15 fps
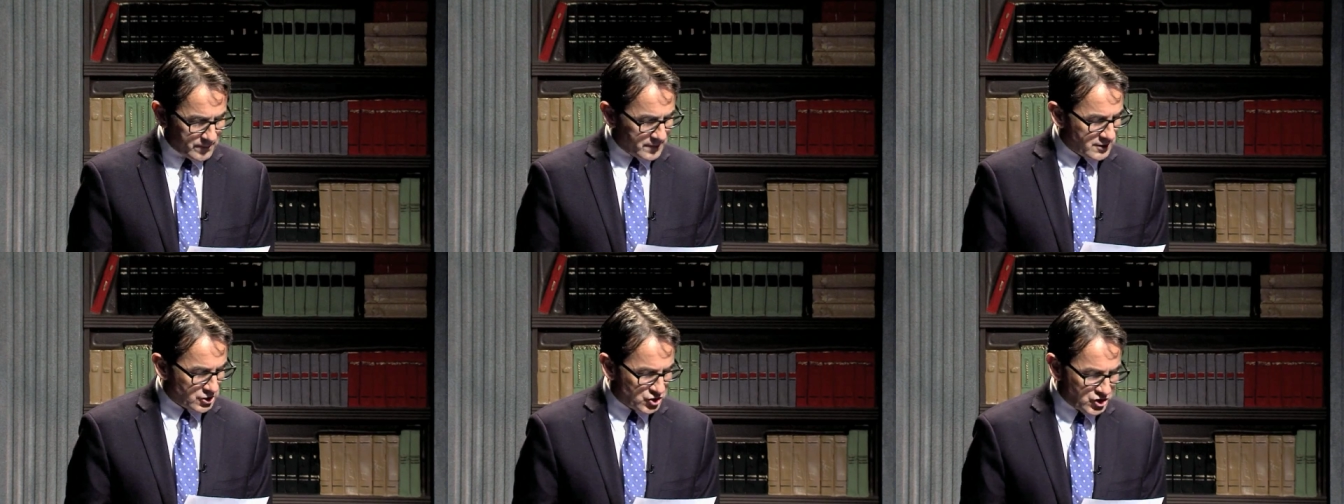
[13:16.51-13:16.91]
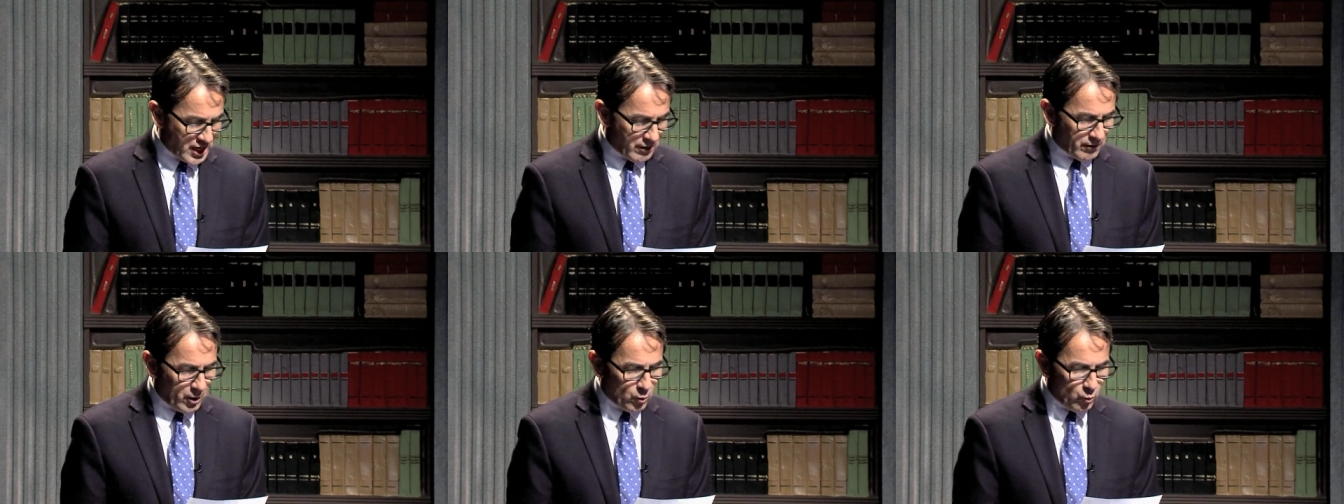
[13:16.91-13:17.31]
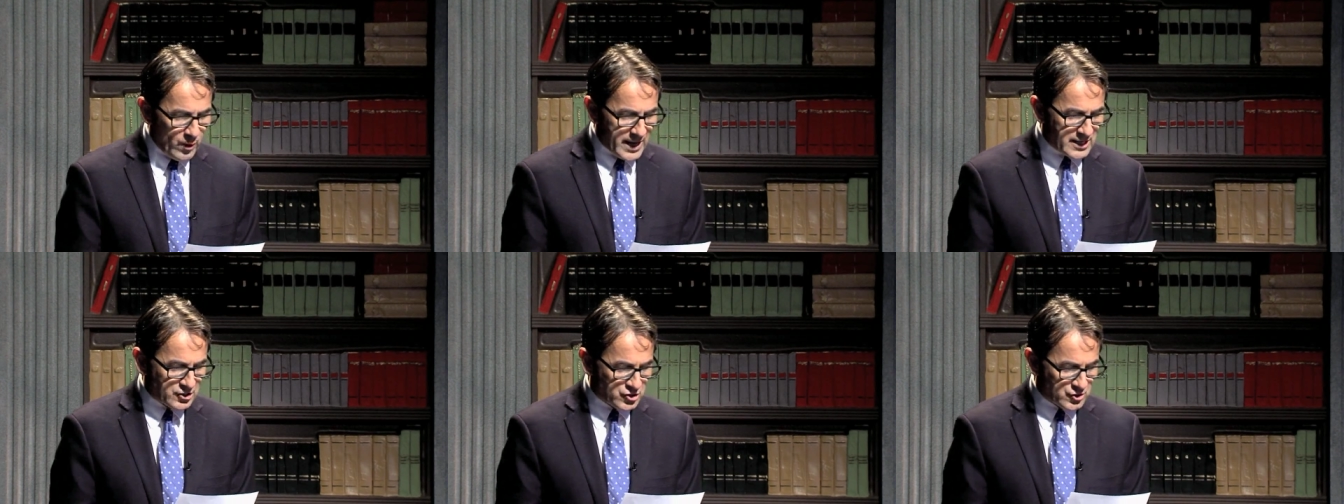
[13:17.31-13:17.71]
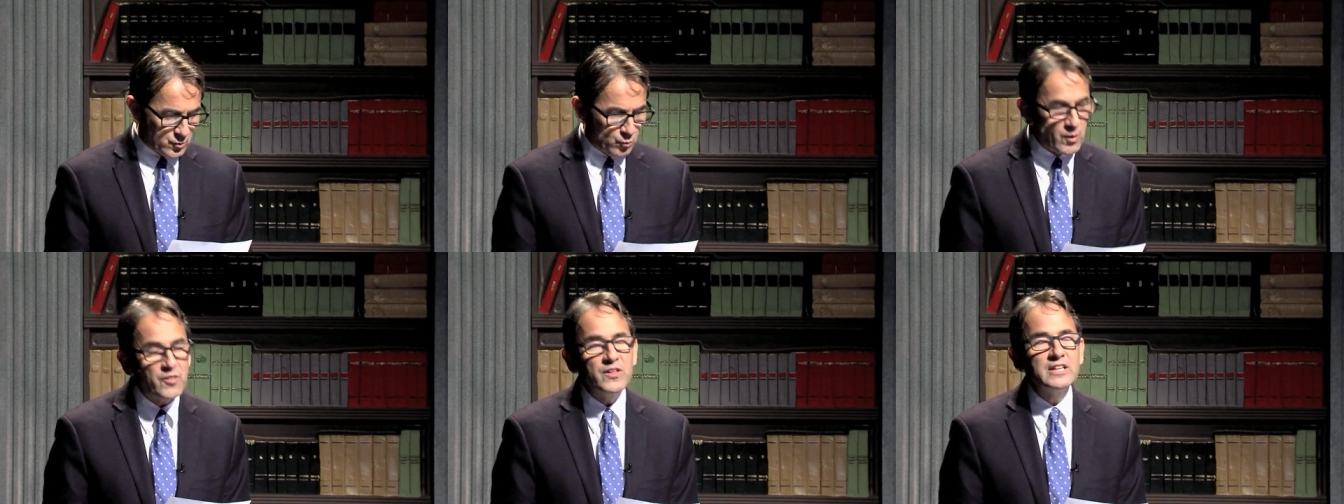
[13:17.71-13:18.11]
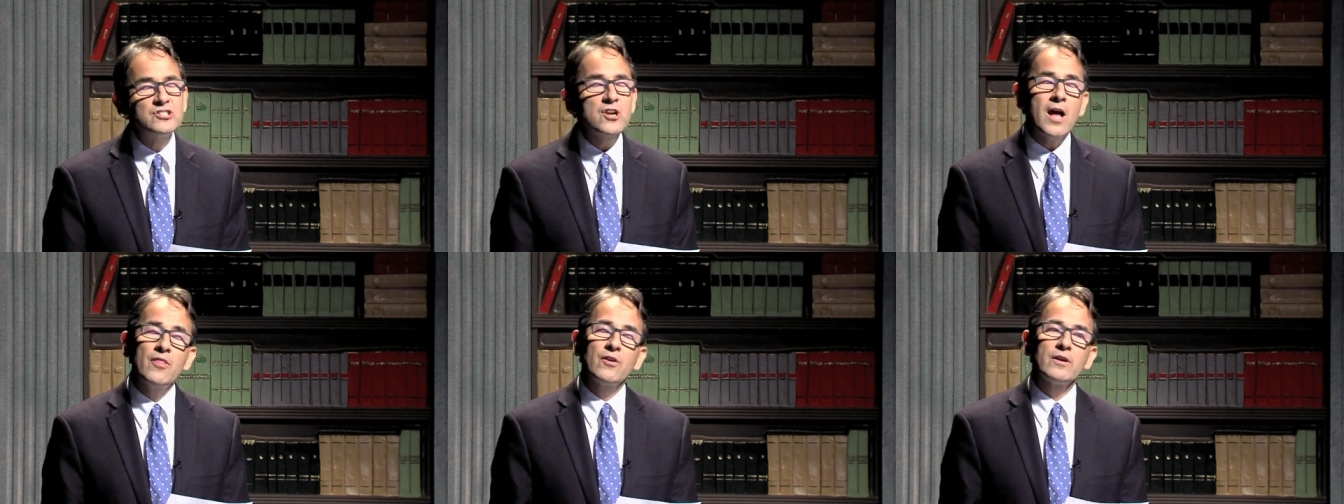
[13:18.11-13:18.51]
to share a wish with each
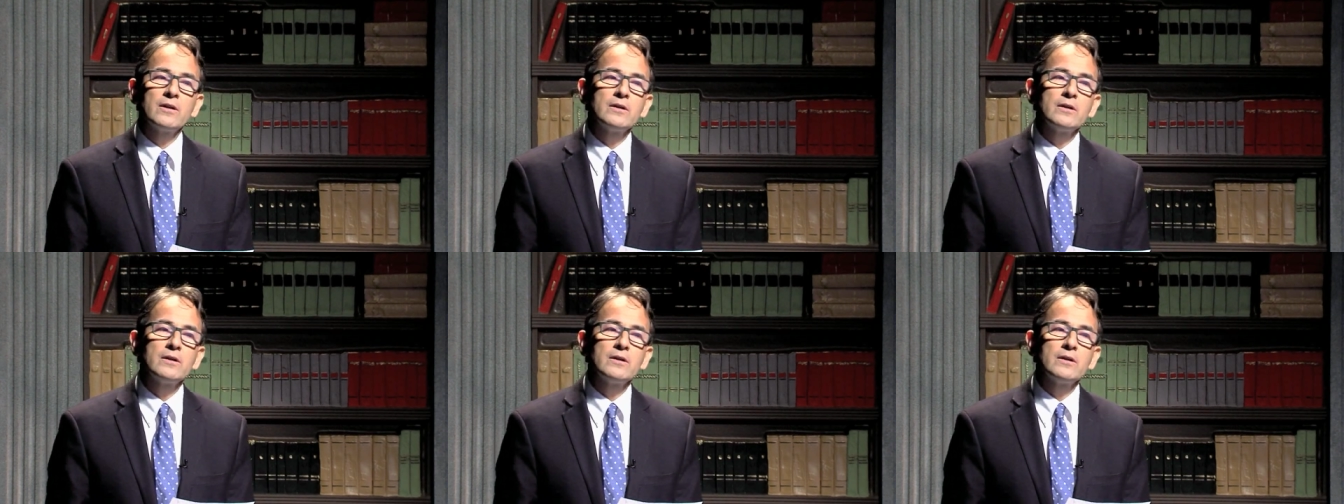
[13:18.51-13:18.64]
other?